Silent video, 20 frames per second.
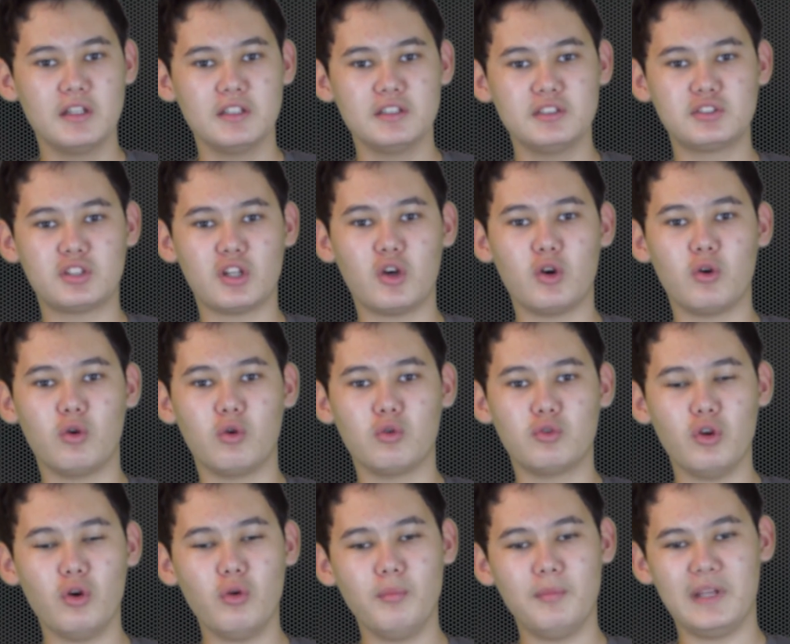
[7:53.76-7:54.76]
So
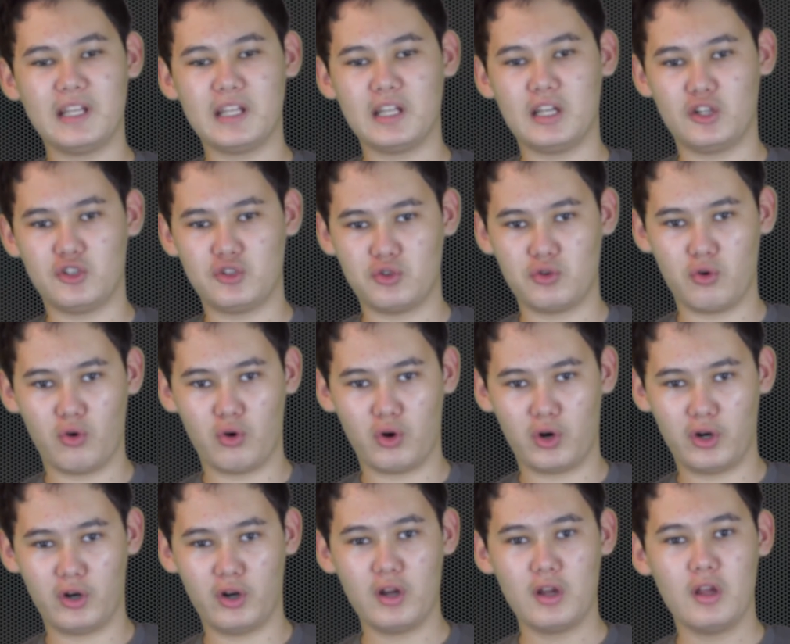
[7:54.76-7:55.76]
don't make it a
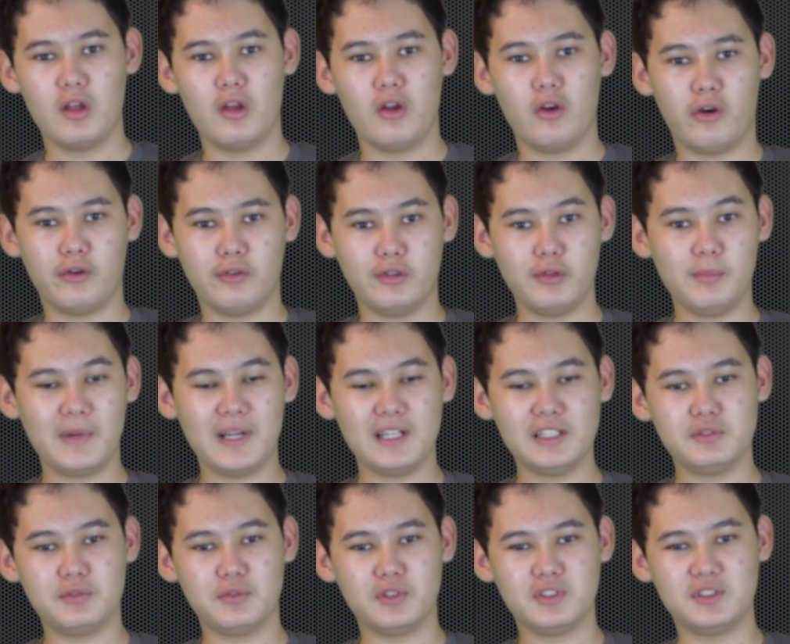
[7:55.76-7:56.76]
chore. You might
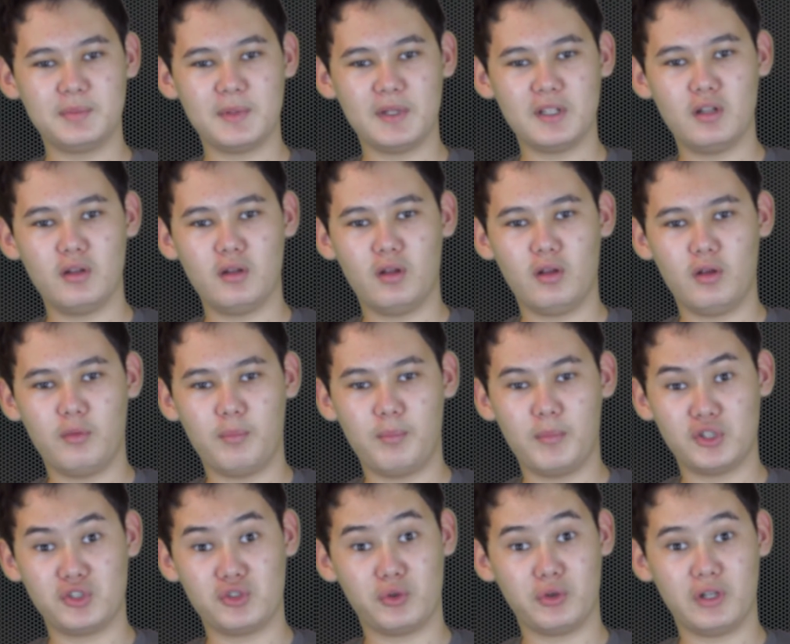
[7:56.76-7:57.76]
as well spend the
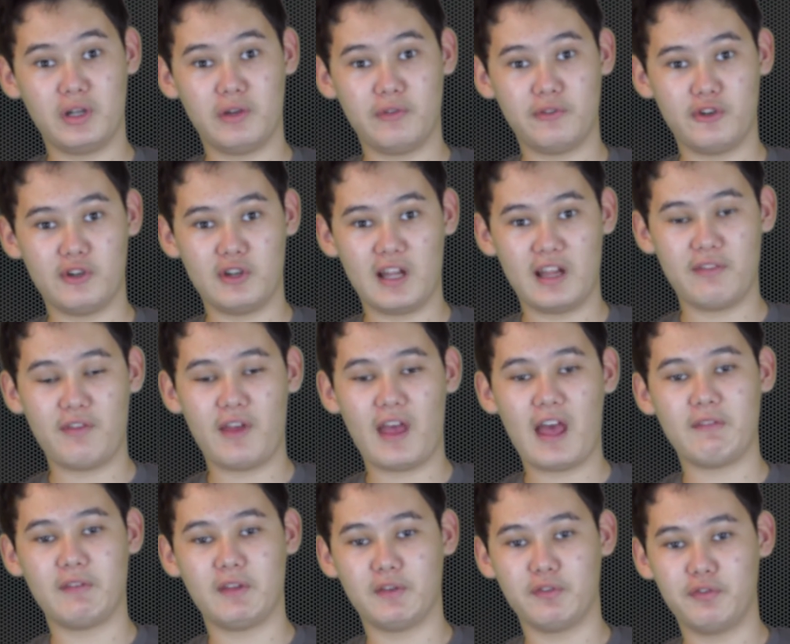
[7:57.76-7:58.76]
majority of your life
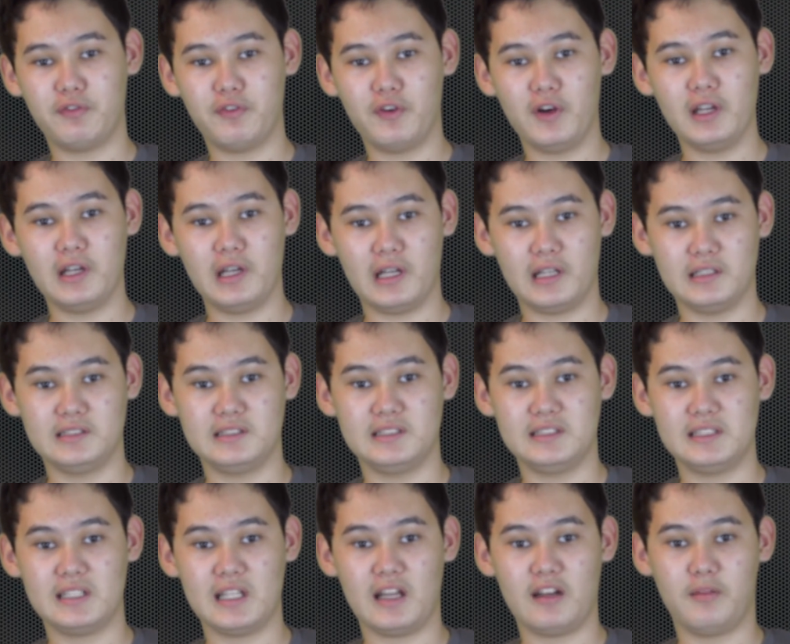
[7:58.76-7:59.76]
having fun
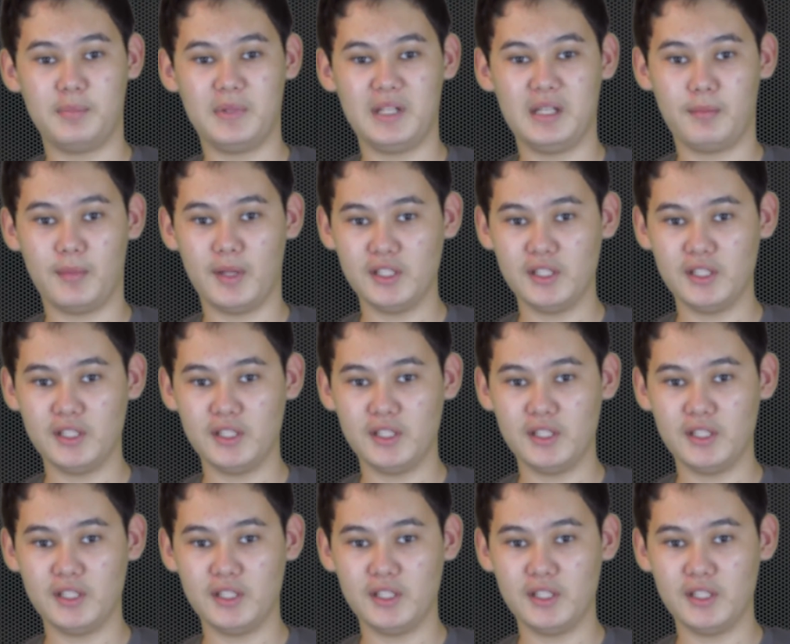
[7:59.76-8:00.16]
instead of being